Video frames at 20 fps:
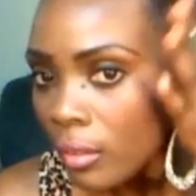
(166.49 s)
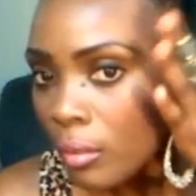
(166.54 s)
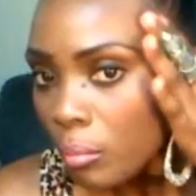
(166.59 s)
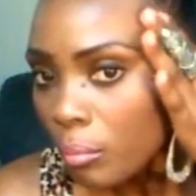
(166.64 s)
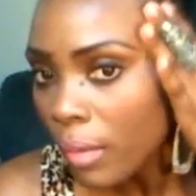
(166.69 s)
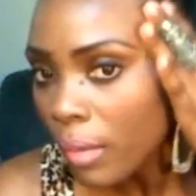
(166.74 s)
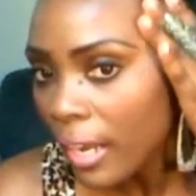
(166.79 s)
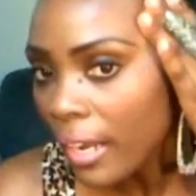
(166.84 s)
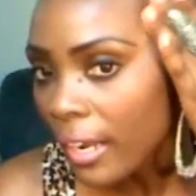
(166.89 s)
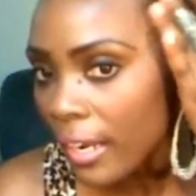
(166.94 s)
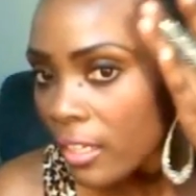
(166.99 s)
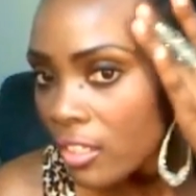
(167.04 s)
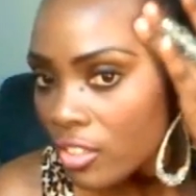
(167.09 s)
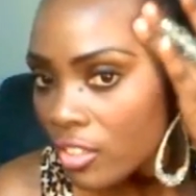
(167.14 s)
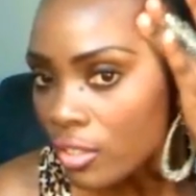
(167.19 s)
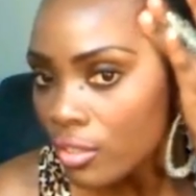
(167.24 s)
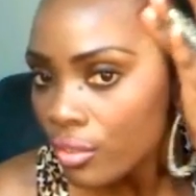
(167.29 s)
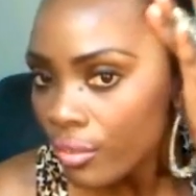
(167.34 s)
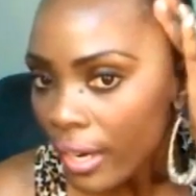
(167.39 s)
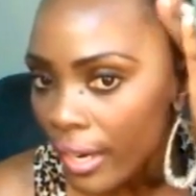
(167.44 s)
my
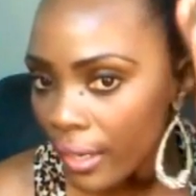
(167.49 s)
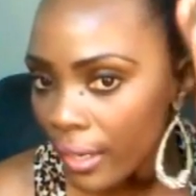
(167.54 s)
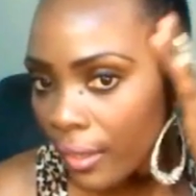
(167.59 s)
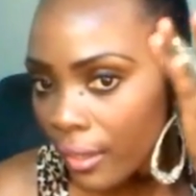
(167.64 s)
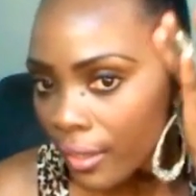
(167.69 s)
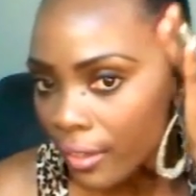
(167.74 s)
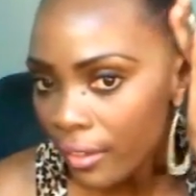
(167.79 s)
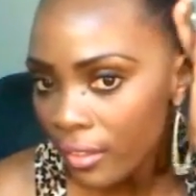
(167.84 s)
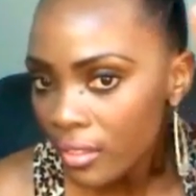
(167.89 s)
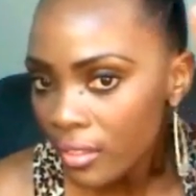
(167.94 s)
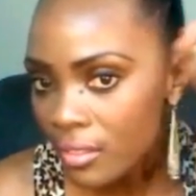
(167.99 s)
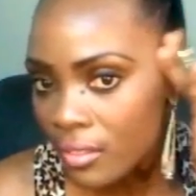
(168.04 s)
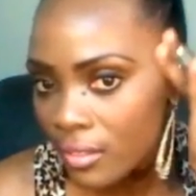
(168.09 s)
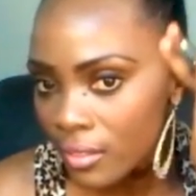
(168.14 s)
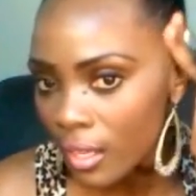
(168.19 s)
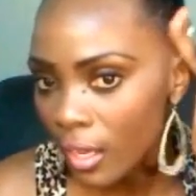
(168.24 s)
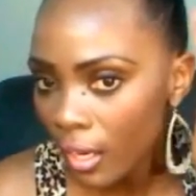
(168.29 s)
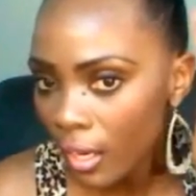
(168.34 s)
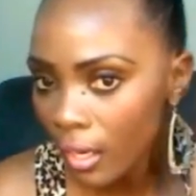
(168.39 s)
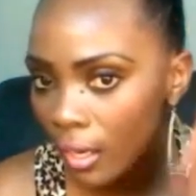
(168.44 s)
edges right here, because
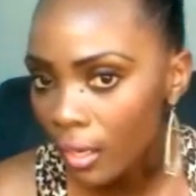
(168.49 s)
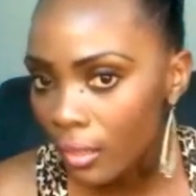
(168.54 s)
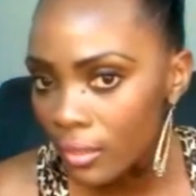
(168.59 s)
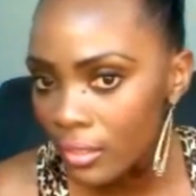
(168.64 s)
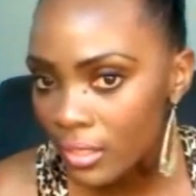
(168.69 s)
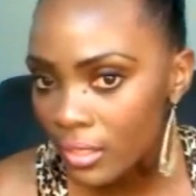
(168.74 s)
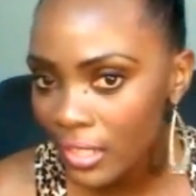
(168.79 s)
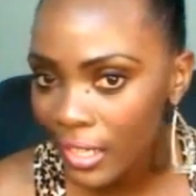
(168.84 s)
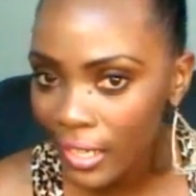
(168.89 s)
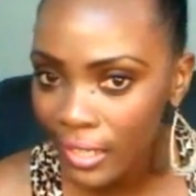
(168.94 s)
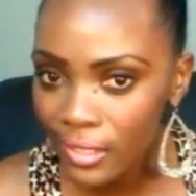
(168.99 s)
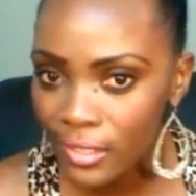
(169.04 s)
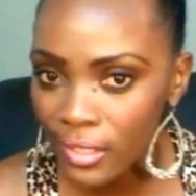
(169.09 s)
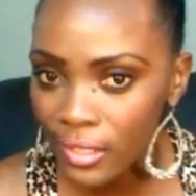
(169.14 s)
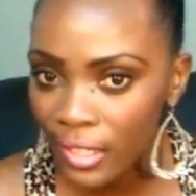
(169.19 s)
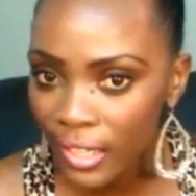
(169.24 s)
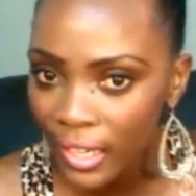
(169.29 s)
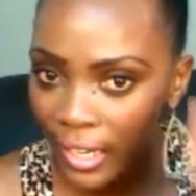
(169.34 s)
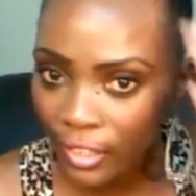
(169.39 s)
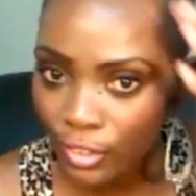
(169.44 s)
they tend to
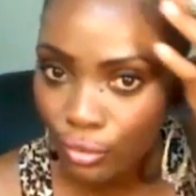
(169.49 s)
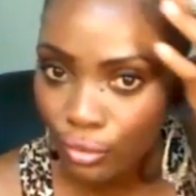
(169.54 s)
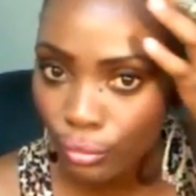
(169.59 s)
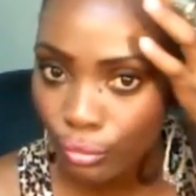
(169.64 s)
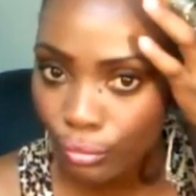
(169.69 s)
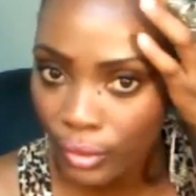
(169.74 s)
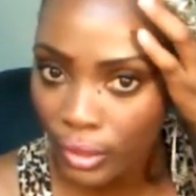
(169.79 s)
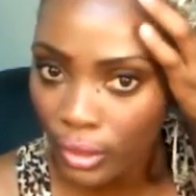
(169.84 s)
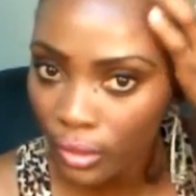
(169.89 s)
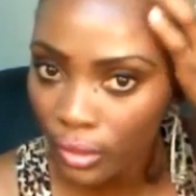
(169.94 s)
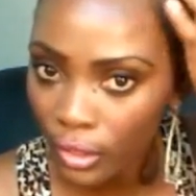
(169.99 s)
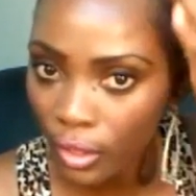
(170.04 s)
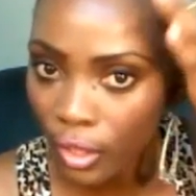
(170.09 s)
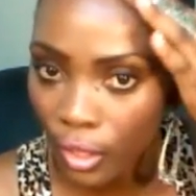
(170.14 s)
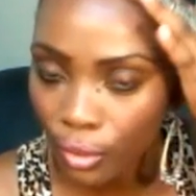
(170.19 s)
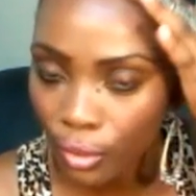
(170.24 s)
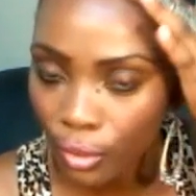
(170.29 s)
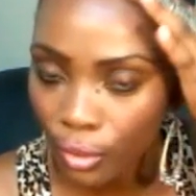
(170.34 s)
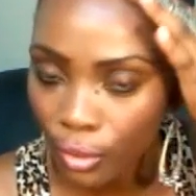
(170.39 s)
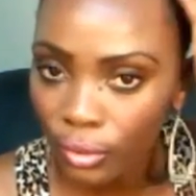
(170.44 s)
get really
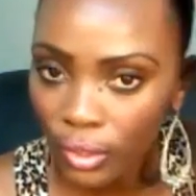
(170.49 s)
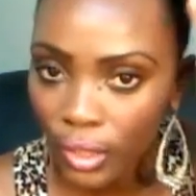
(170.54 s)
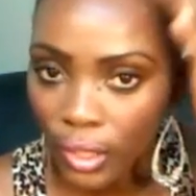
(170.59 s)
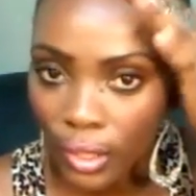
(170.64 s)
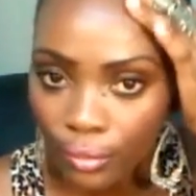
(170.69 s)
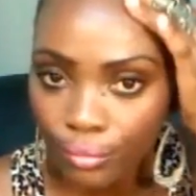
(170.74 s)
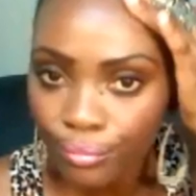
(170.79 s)
unruly.